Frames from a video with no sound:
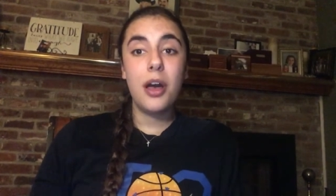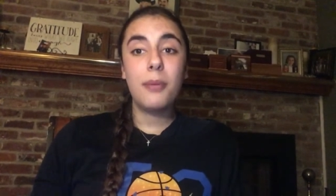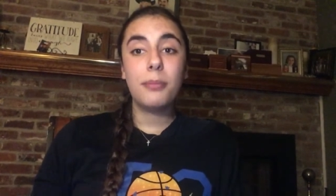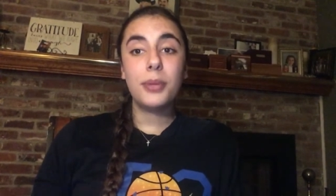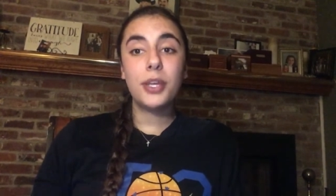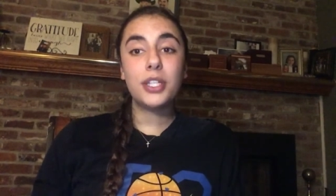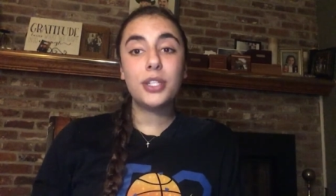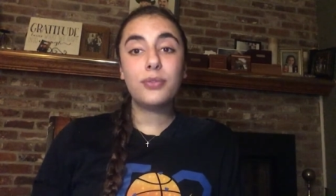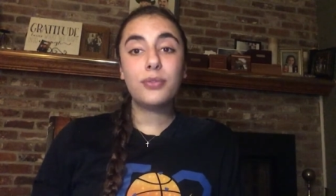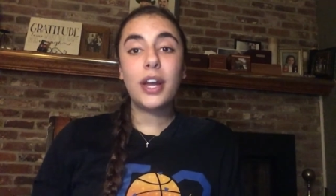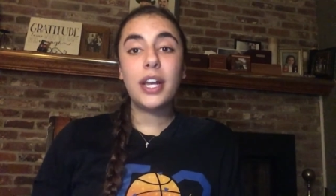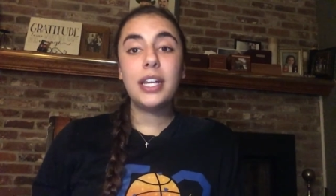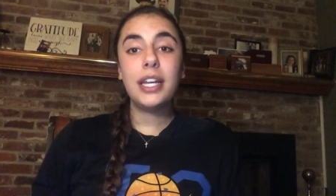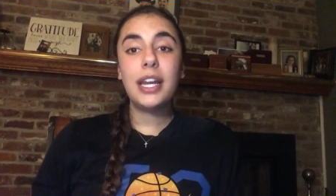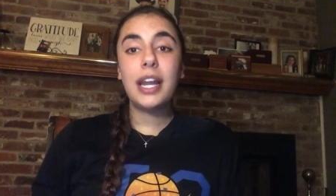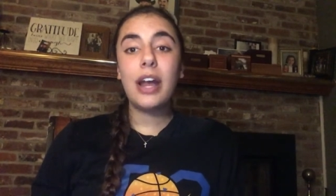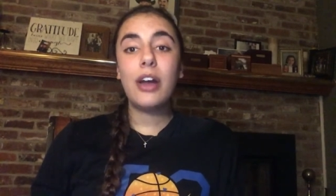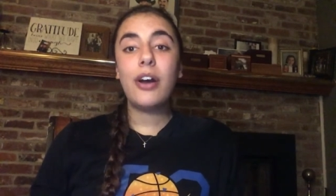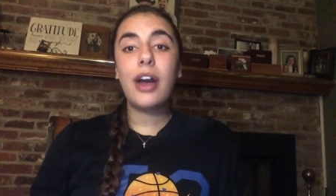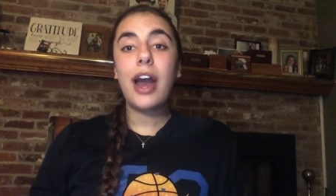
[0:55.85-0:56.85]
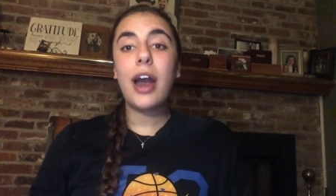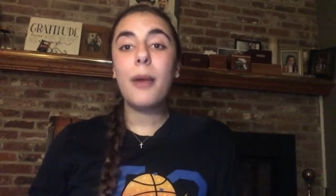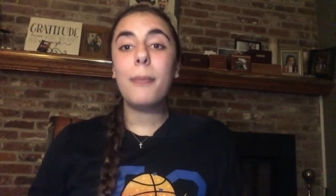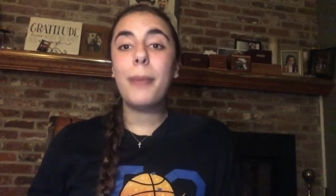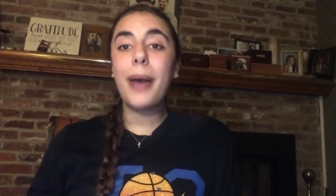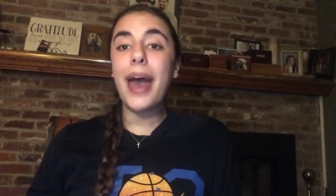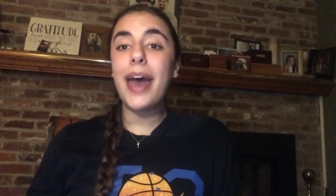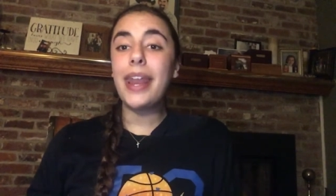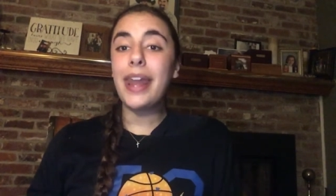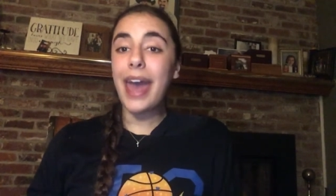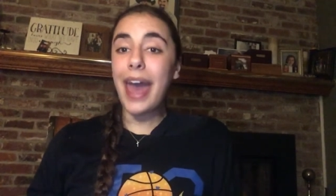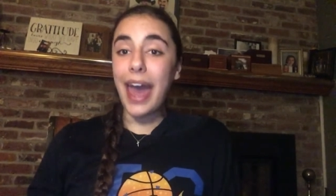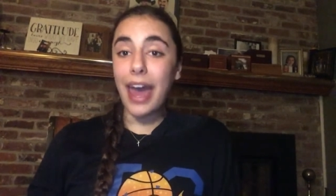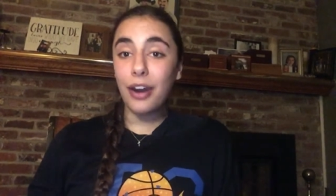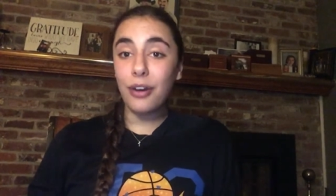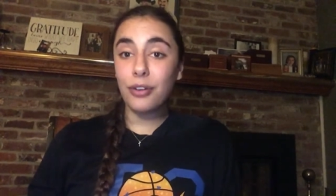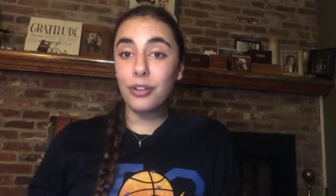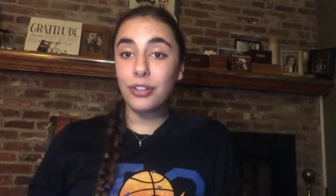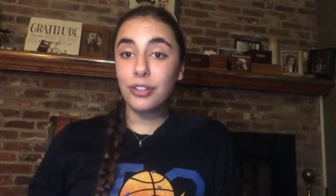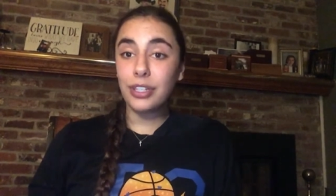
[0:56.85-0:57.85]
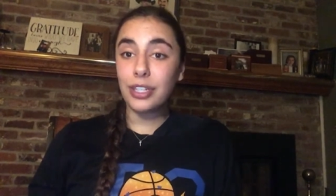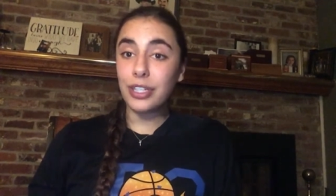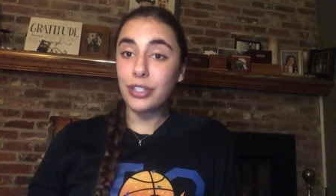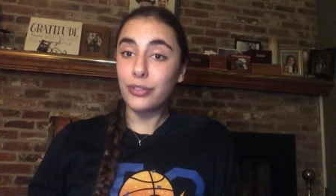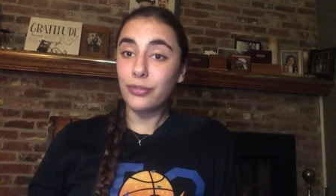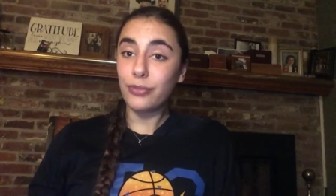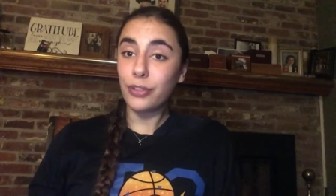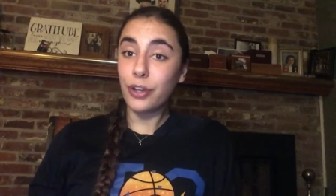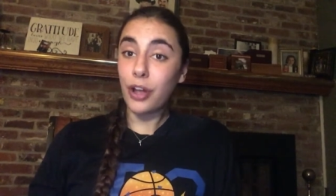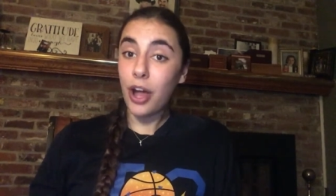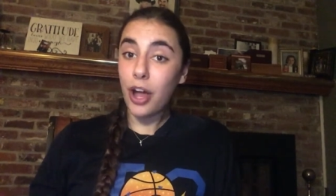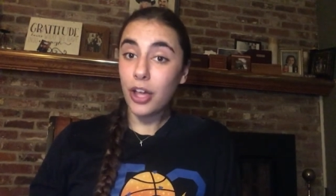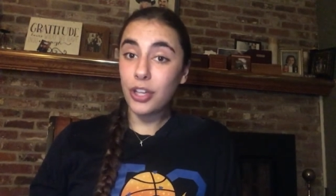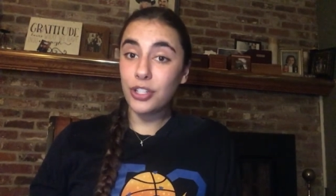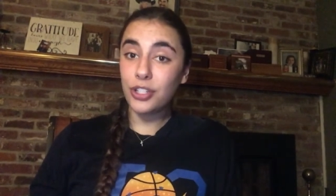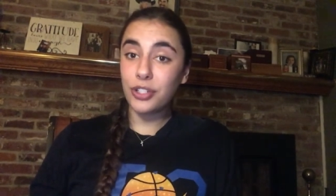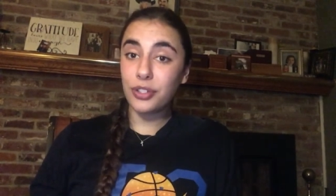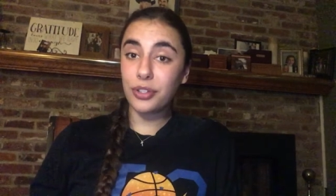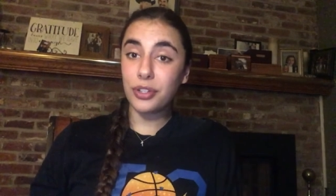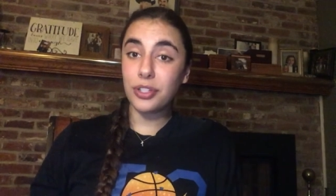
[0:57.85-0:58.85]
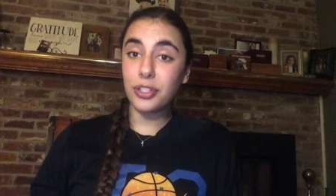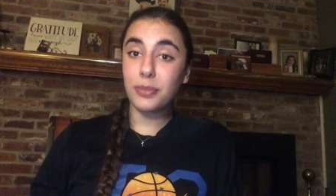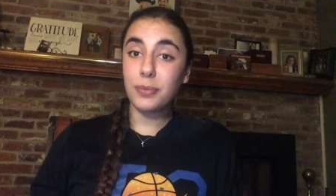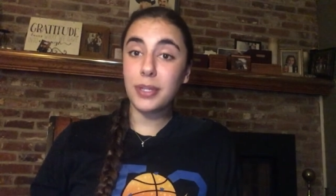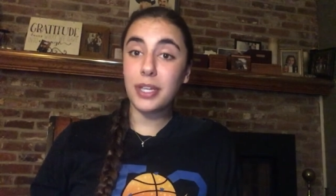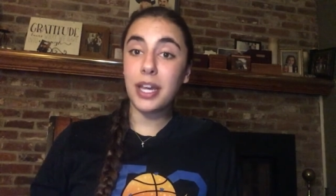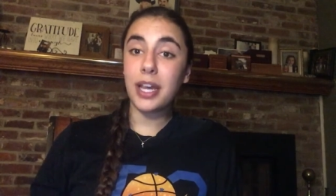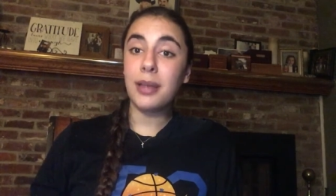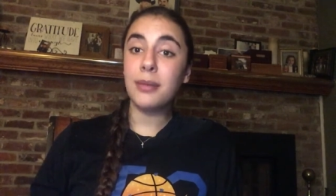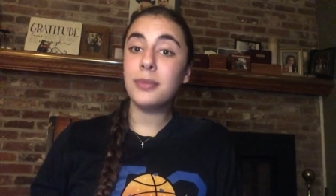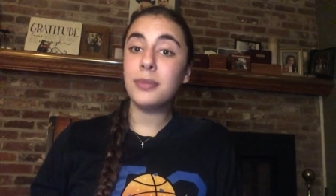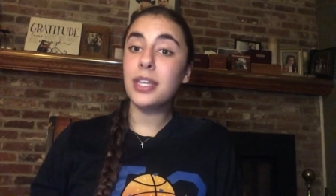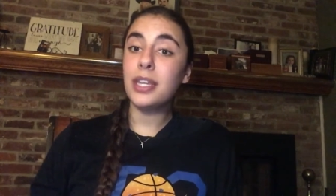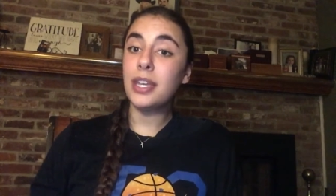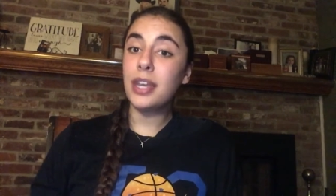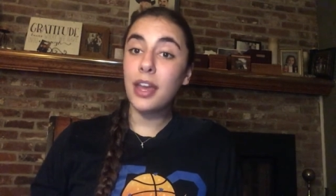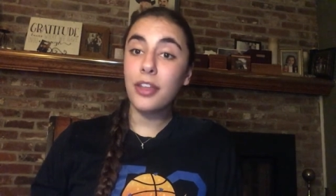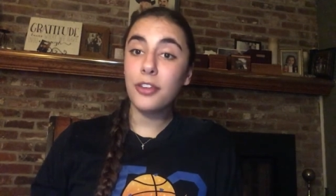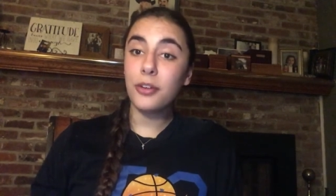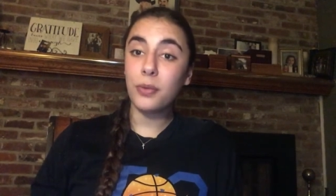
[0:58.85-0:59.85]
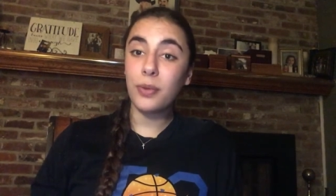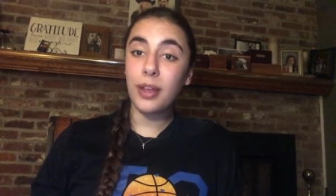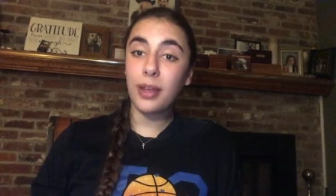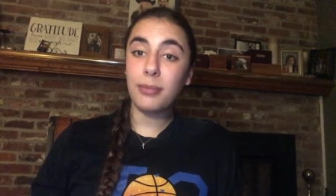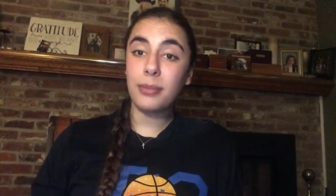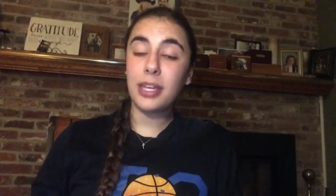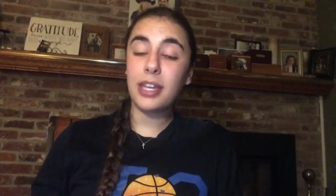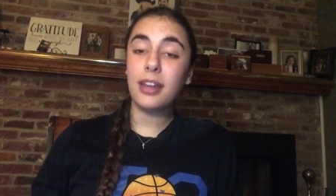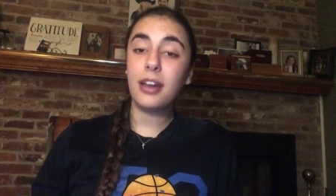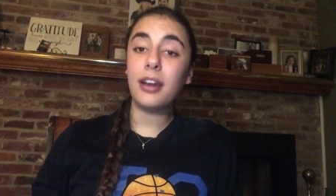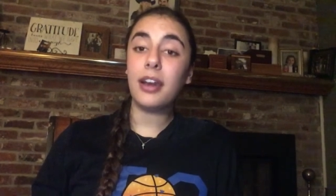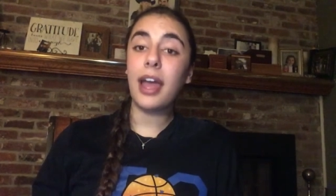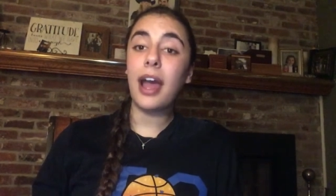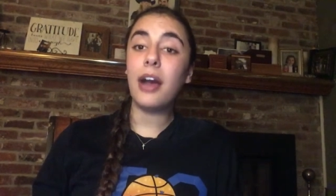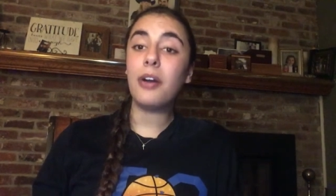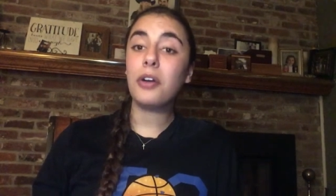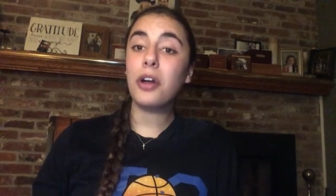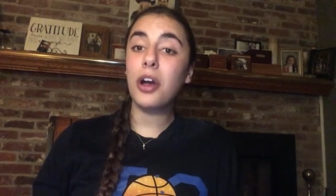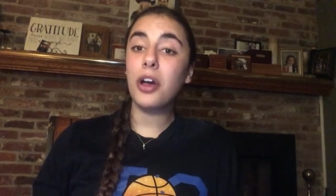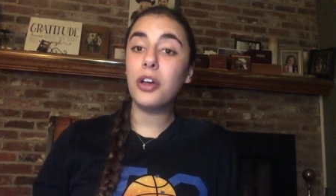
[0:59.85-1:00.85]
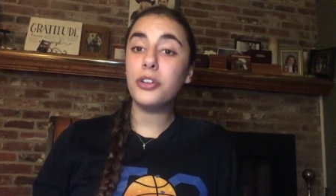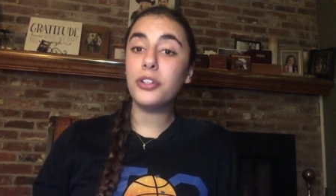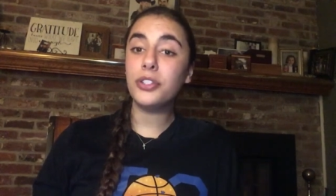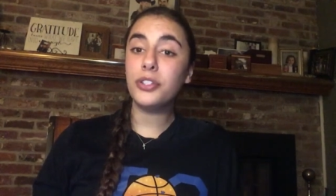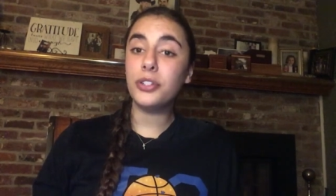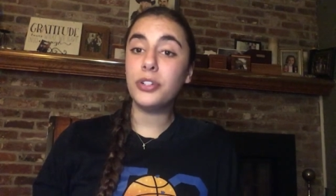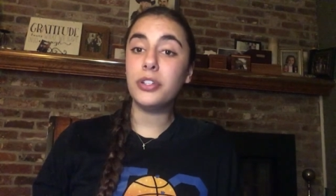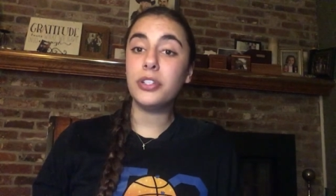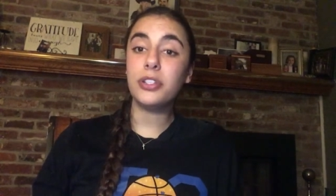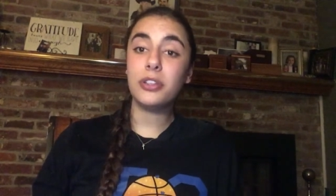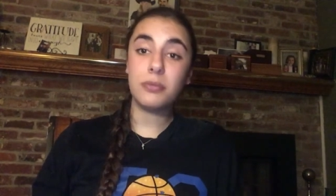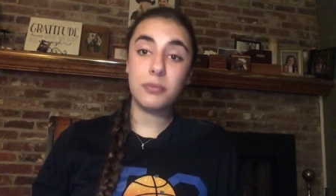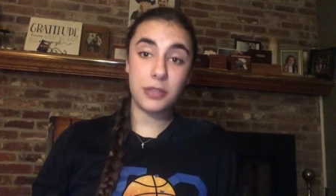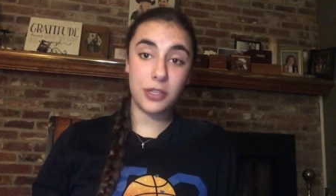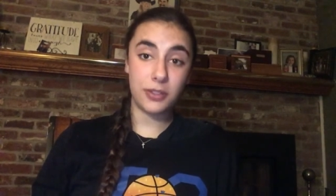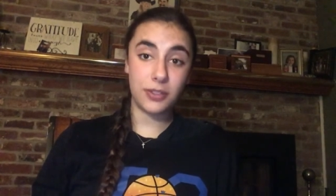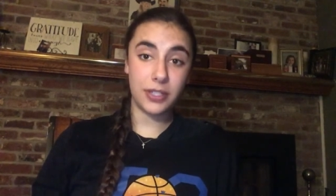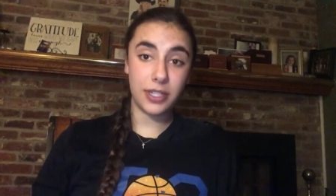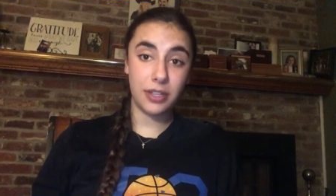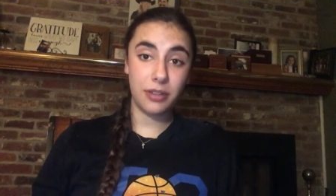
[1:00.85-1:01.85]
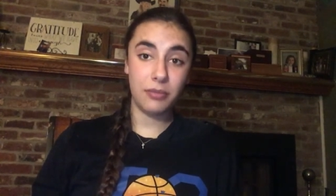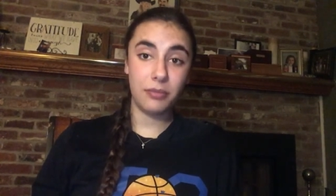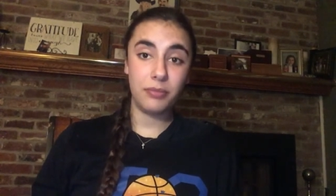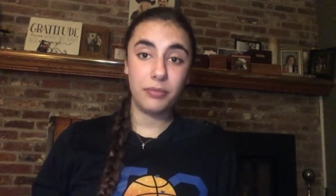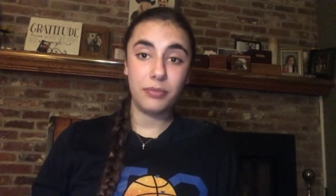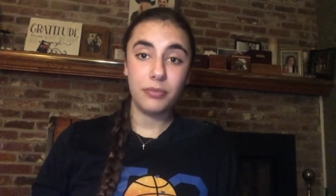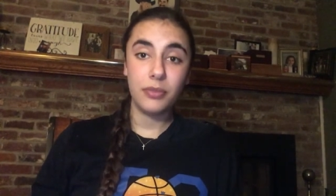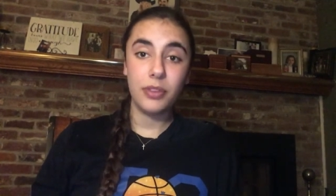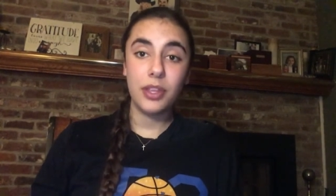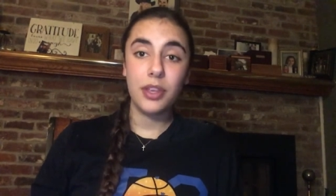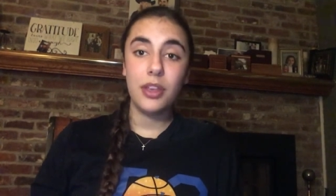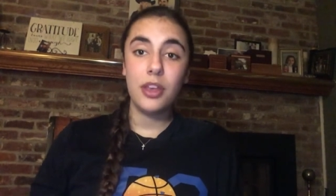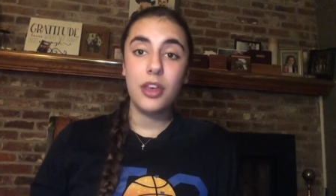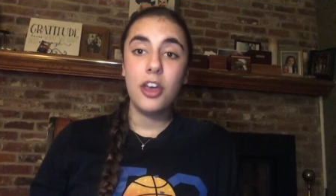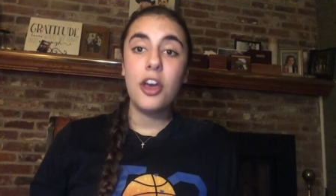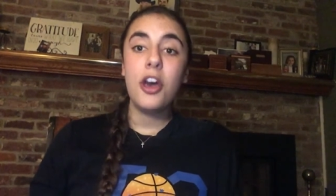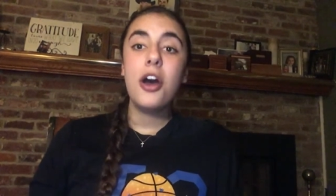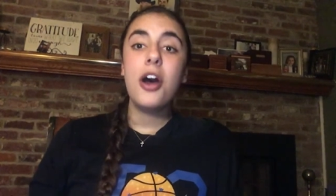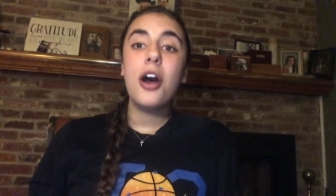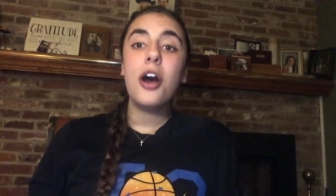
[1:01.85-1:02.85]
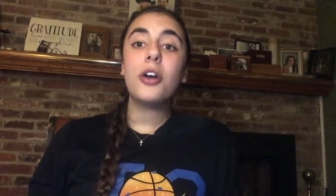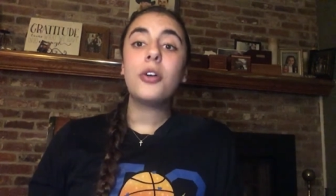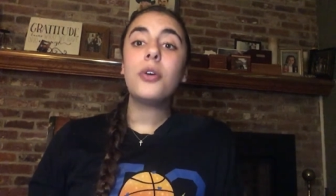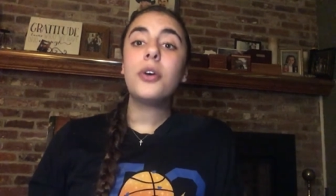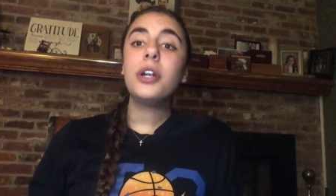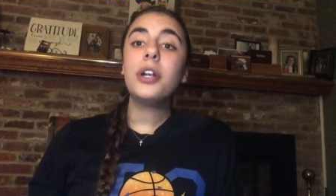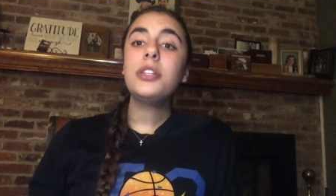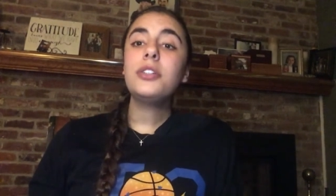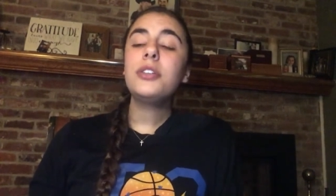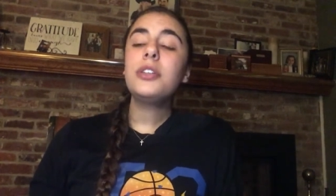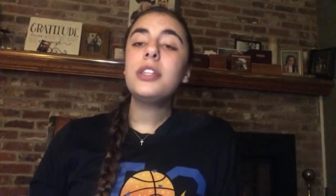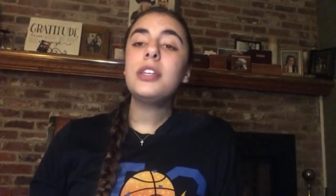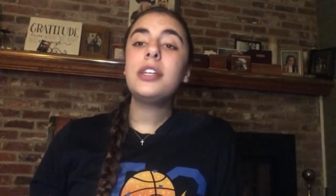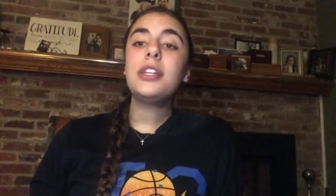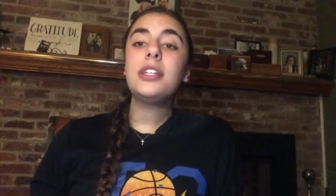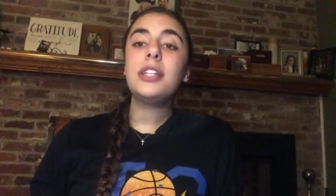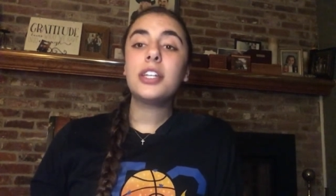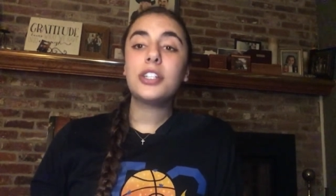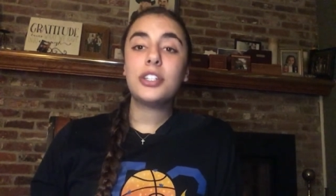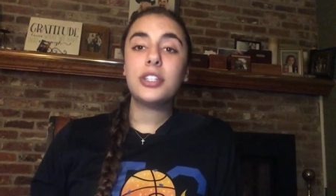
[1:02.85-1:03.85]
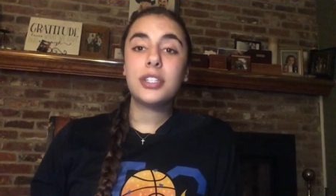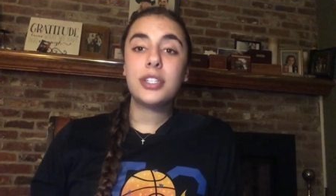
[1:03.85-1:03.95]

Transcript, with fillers: Plus, finding out how bad Adderall is for college students becomes another whammy on how college students abuse it. According to the Addiction